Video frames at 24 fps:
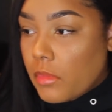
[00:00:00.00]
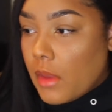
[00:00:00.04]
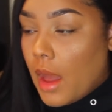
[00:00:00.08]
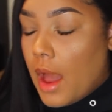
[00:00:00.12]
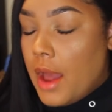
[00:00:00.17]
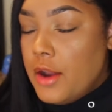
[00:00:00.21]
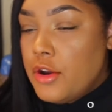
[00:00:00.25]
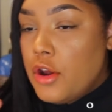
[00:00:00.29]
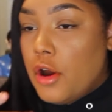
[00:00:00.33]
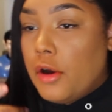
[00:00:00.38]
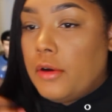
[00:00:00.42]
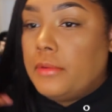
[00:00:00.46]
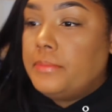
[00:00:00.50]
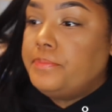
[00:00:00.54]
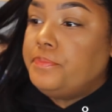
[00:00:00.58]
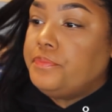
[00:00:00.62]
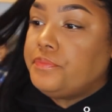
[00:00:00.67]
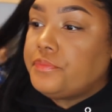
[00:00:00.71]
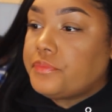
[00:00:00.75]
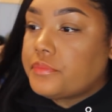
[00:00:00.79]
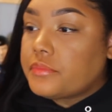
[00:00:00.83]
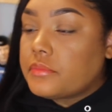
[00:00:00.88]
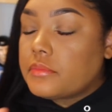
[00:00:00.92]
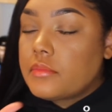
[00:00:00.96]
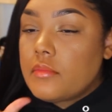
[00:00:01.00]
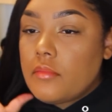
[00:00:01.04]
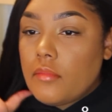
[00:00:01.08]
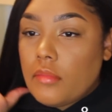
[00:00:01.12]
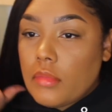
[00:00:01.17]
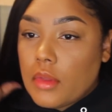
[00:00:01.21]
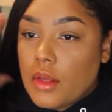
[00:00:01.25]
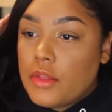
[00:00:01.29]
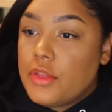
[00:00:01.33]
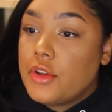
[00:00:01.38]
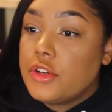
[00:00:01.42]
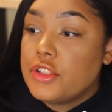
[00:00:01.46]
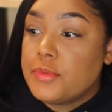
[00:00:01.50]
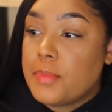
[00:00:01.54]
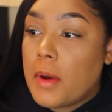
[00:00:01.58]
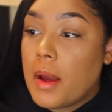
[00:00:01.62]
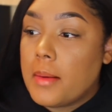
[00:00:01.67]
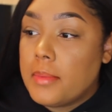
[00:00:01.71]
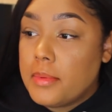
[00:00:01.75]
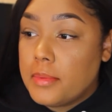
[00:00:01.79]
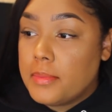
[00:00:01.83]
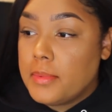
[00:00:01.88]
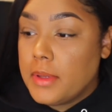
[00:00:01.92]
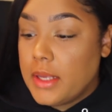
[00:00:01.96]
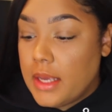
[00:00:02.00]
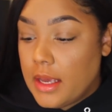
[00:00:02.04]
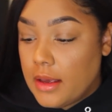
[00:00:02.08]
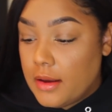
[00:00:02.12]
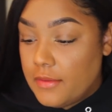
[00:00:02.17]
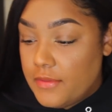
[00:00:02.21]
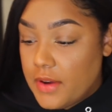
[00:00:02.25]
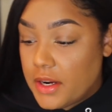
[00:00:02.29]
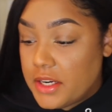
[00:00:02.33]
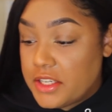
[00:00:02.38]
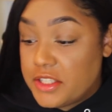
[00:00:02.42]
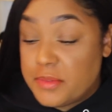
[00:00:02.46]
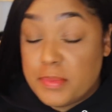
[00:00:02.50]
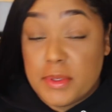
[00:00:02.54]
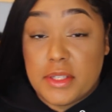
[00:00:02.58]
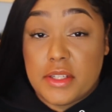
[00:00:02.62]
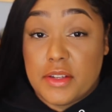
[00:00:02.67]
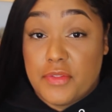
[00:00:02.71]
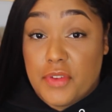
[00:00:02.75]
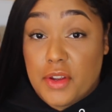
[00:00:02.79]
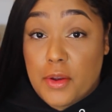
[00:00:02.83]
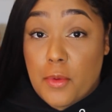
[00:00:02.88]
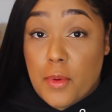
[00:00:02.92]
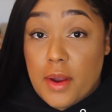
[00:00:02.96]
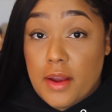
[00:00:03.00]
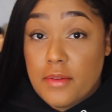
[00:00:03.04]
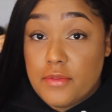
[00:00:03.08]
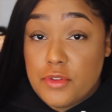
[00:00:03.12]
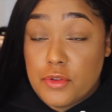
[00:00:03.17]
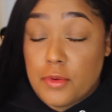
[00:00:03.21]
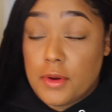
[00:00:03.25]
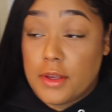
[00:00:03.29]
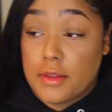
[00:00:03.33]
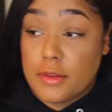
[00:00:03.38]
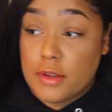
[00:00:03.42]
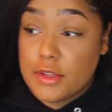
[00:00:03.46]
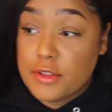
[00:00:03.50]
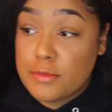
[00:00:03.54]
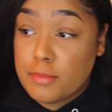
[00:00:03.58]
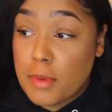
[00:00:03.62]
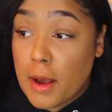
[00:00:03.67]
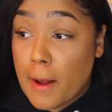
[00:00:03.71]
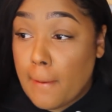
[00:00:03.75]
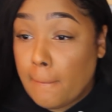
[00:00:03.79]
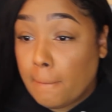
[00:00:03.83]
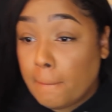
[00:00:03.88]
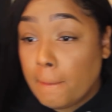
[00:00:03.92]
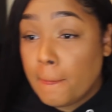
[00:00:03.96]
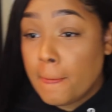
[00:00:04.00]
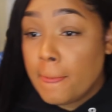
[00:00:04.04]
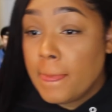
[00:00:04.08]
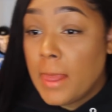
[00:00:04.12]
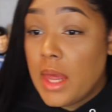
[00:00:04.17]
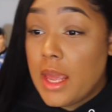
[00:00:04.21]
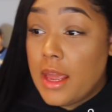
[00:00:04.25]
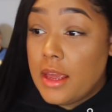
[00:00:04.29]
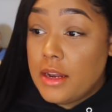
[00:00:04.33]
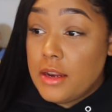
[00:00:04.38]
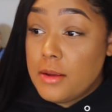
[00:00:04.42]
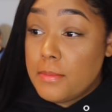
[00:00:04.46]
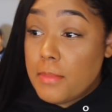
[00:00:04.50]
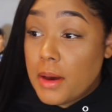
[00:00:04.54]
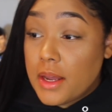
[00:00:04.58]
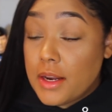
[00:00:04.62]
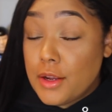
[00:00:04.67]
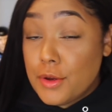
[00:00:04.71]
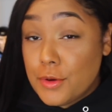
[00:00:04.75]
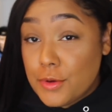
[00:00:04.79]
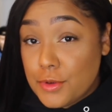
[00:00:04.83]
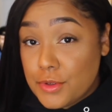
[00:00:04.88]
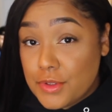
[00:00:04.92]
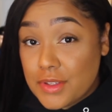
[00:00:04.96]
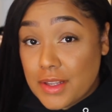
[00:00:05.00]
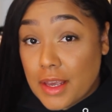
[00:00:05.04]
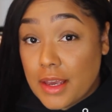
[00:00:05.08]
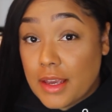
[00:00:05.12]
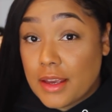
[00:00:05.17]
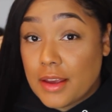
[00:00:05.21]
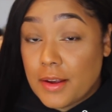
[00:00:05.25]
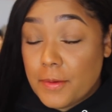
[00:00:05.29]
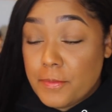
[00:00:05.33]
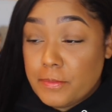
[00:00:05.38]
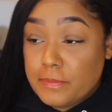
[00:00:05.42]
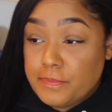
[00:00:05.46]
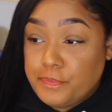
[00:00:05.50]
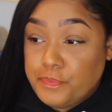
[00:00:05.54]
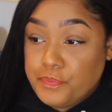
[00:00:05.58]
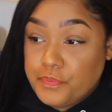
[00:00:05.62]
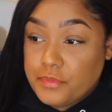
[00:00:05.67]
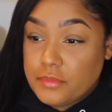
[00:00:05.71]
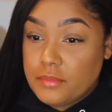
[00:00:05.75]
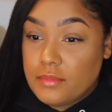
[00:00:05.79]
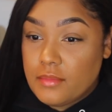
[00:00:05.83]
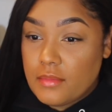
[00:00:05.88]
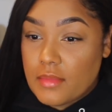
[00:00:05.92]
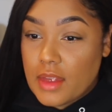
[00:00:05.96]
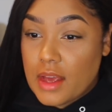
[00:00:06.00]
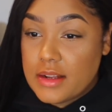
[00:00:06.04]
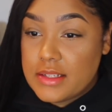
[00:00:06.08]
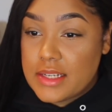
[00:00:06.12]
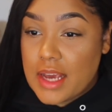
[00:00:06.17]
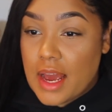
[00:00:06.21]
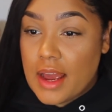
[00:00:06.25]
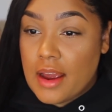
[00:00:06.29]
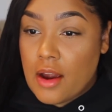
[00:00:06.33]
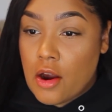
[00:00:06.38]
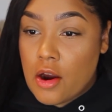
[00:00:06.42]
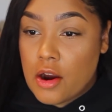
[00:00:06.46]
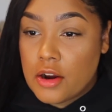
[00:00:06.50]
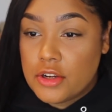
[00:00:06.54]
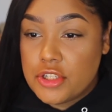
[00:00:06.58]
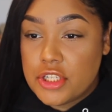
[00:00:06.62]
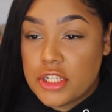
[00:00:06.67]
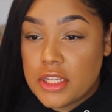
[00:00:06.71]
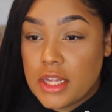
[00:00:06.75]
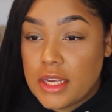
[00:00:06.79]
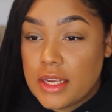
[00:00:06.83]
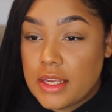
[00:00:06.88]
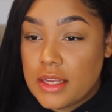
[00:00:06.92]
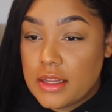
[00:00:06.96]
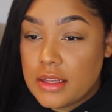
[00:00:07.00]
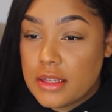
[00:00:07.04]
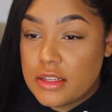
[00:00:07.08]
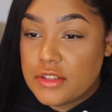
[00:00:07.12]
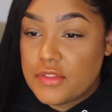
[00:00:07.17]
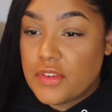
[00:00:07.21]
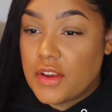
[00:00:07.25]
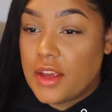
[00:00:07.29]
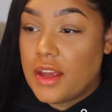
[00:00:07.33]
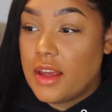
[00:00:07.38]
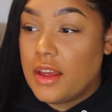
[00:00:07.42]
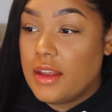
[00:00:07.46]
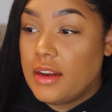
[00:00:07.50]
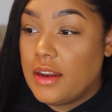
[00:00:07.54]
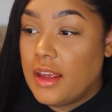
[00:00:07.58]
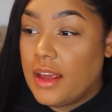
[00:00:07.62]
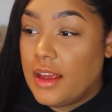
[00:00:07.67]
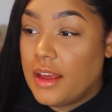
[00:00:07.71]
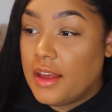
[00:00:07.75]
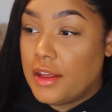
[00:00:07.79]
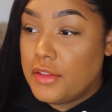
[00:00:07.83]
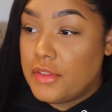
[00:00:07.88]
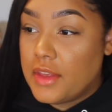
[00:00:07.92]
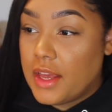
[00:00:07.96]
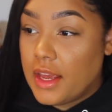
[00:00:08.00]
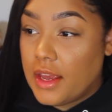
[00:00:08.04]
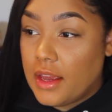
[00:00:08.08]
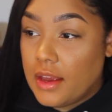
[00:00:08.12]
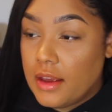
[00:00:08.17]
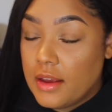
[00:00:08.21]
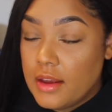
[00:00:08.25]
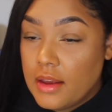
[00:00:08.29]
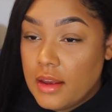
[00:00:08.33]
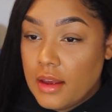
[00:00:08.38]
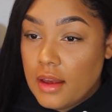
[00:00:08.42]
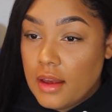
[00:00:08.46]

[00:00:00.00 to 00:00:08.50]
I know there's probably a very specific way of doing this, but anybody who's like a diehard Chilaquiles fan and they